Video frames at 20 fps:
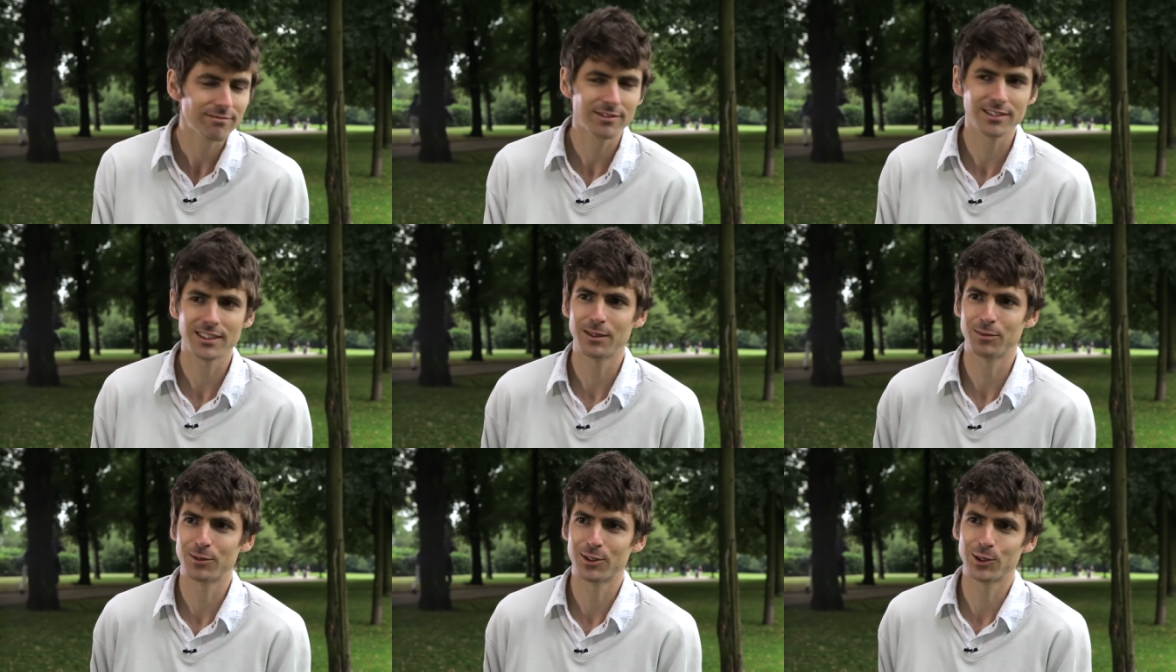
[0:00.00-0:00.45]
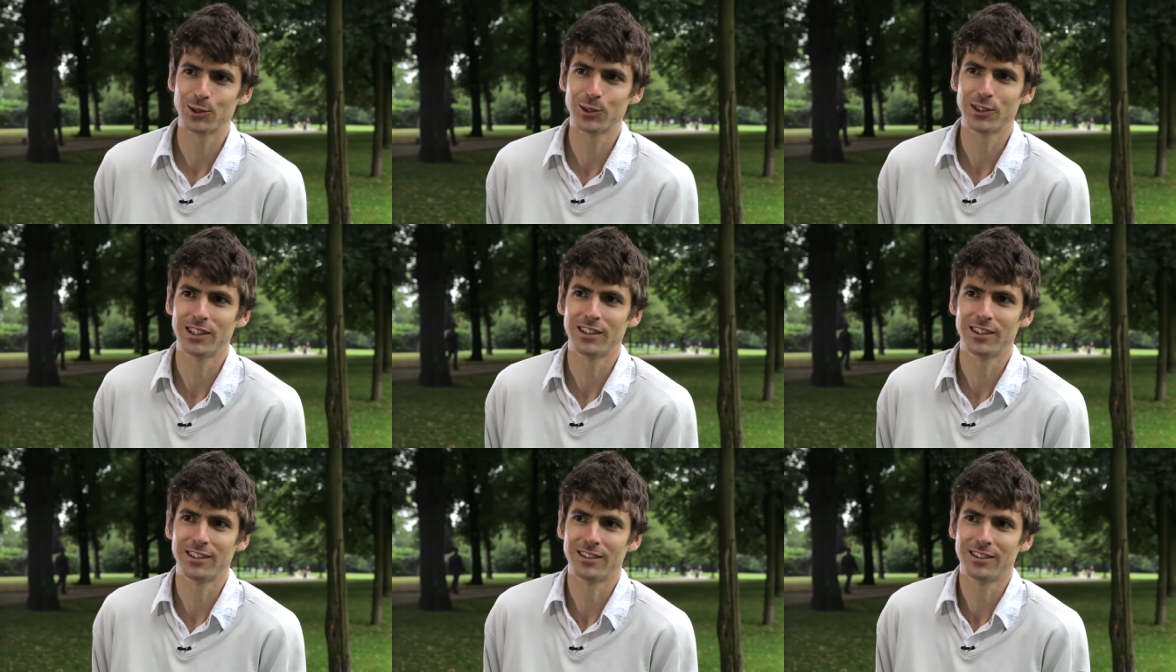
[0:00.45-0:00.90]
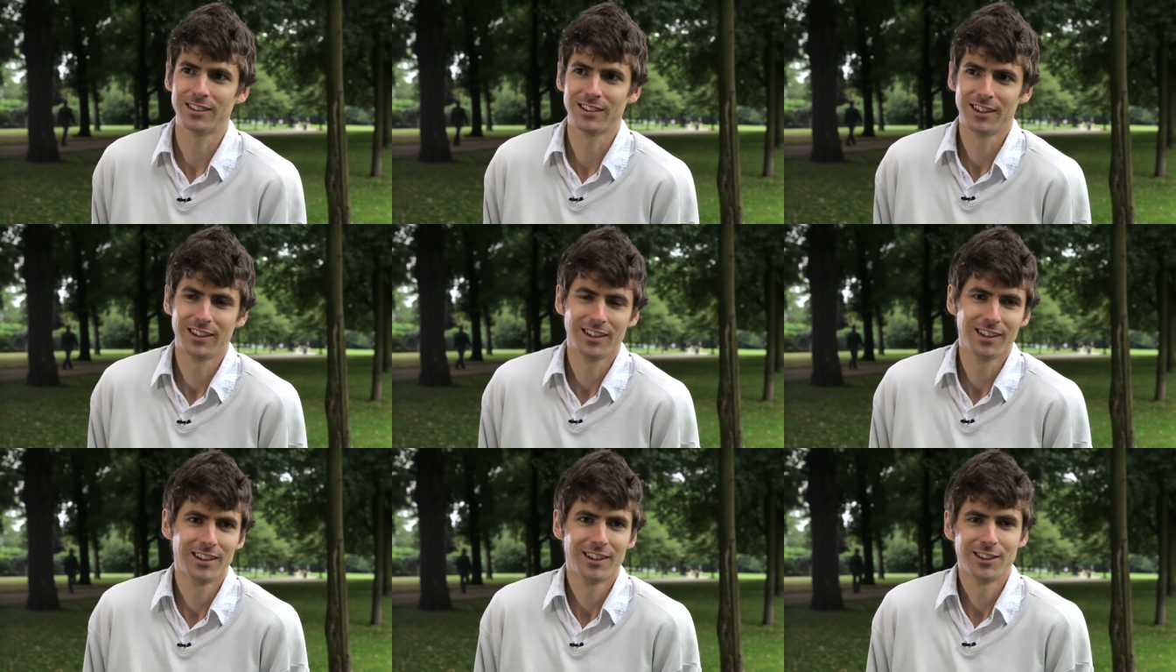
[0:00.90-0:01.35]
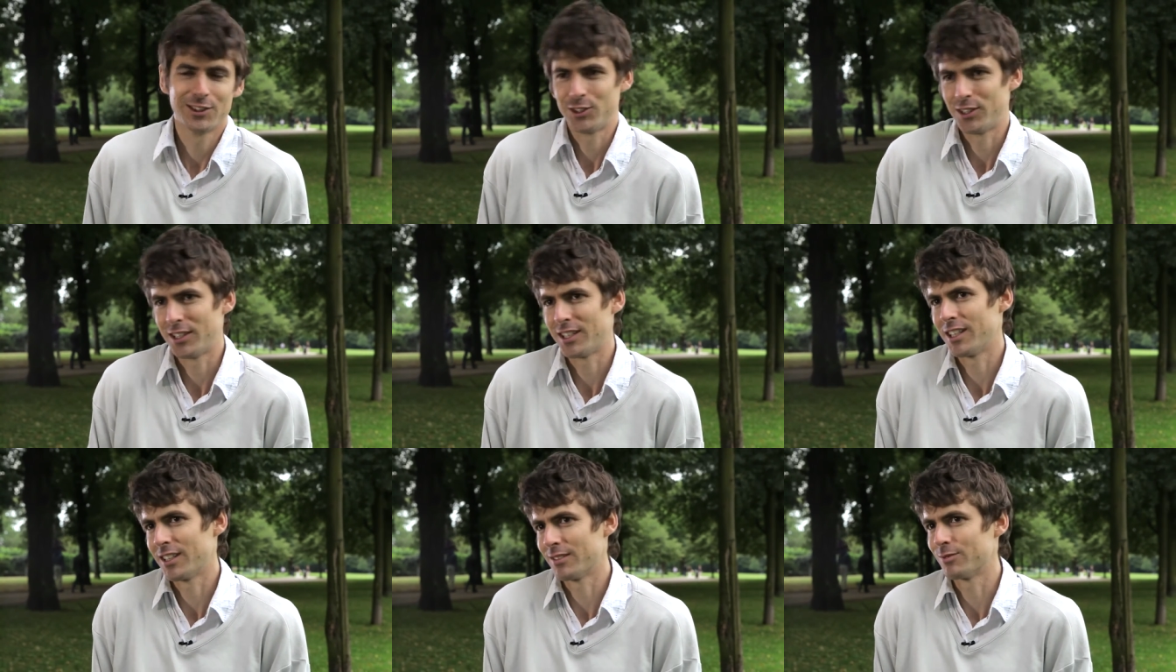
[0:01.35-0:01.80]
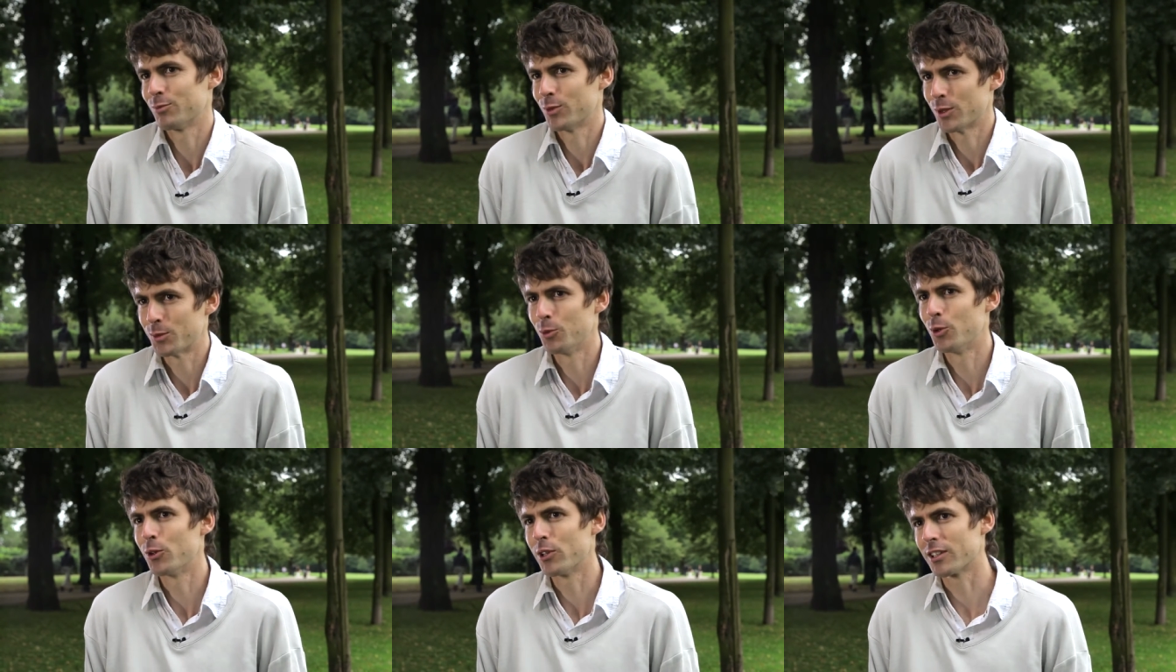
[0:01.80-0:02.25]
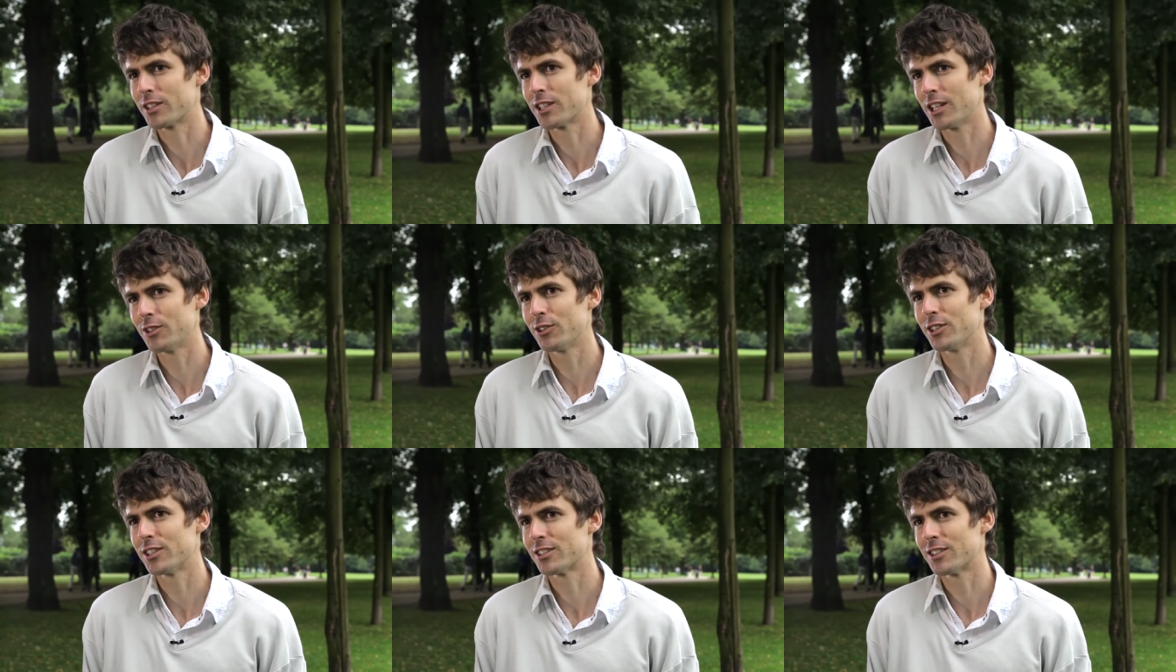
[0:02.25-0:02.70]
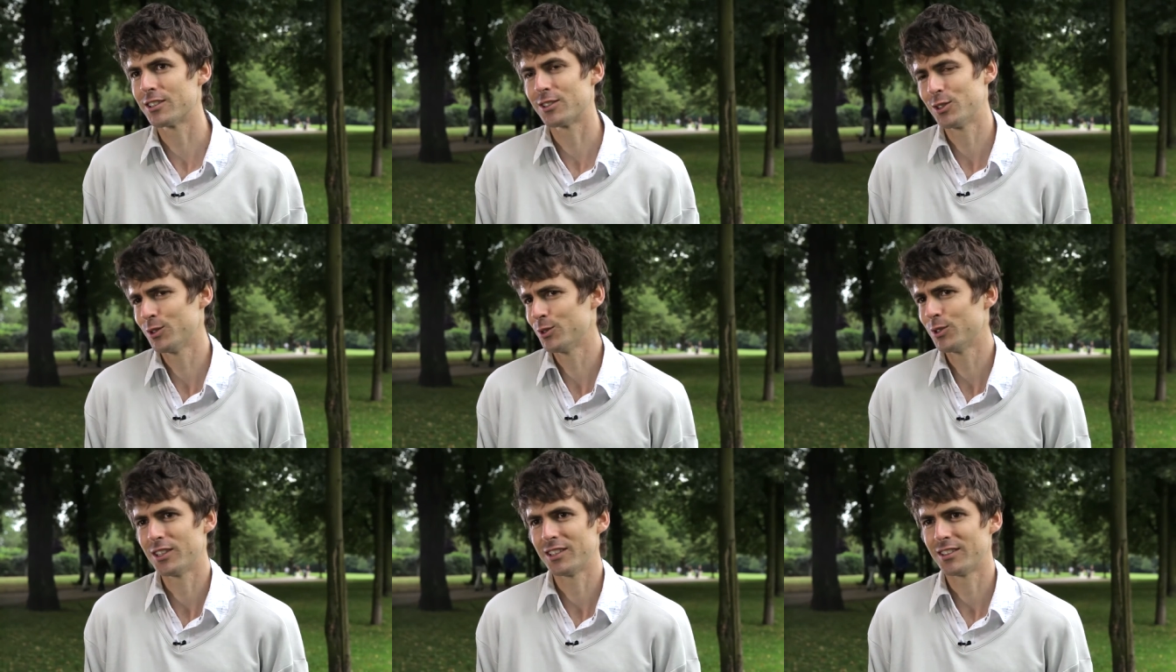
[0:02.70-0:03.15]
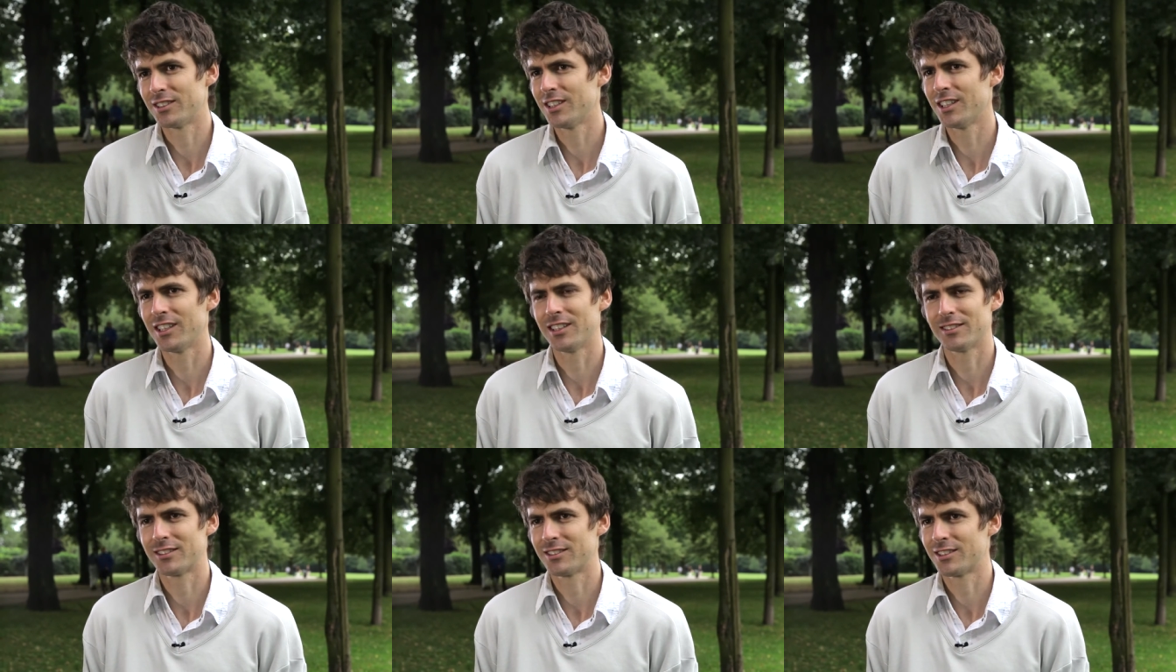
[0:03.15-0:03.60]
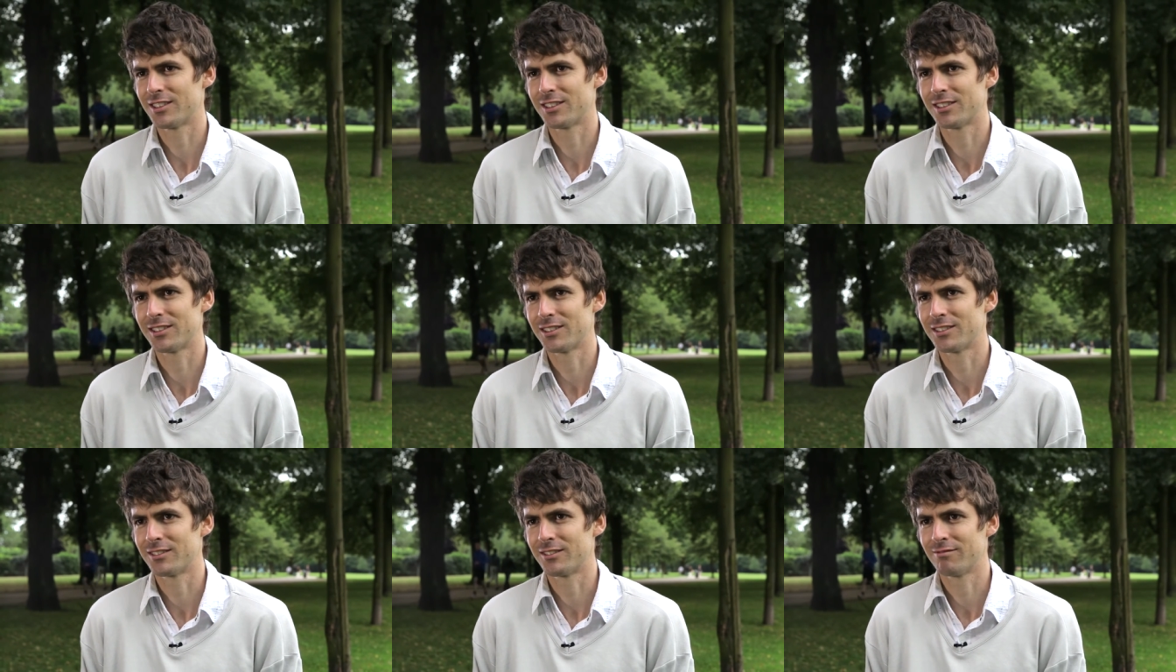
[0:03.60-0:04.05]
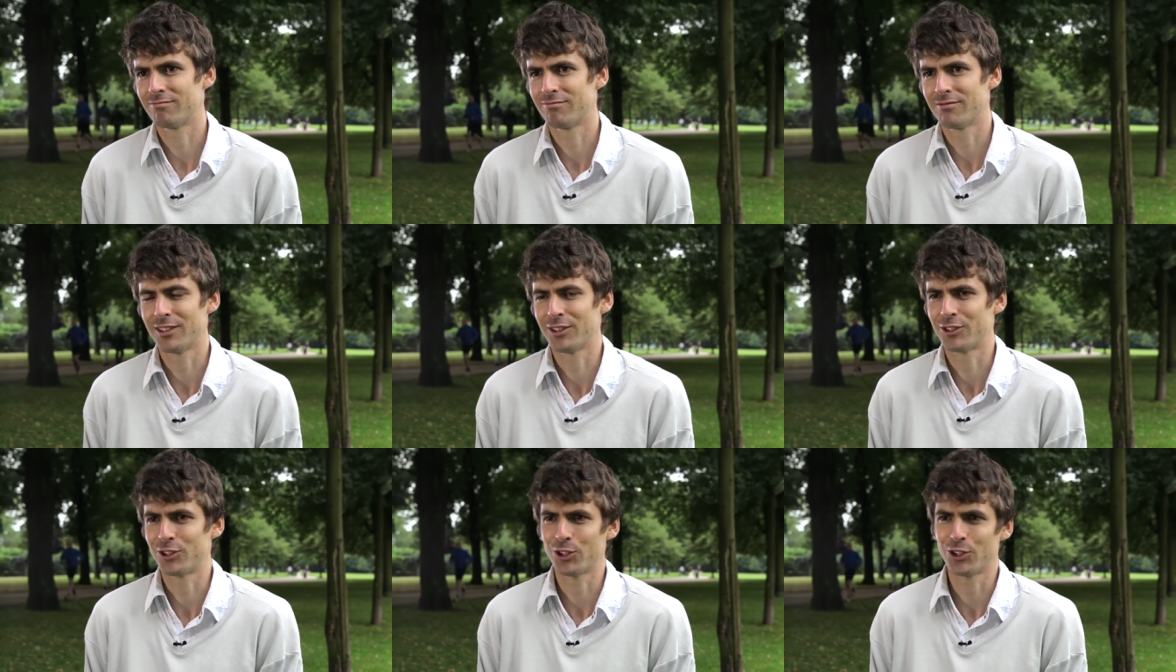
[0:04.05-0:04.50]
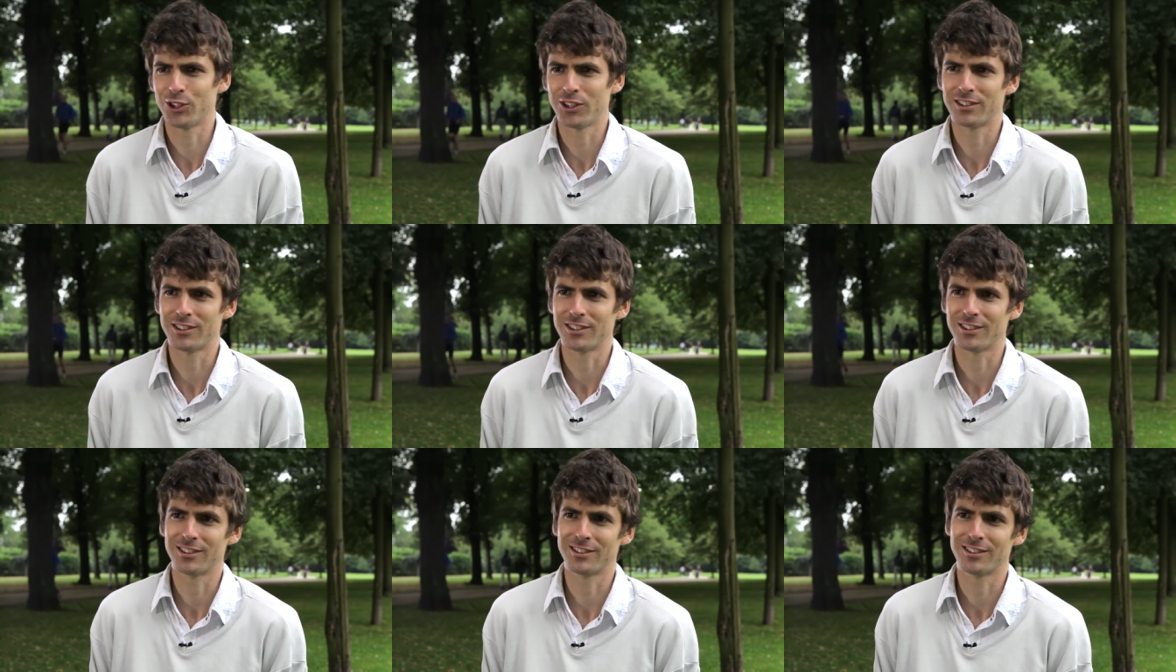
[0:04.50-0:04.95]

keep doing it. And so then I was more encouraged to do it. And yeah, it's just a, a joy to,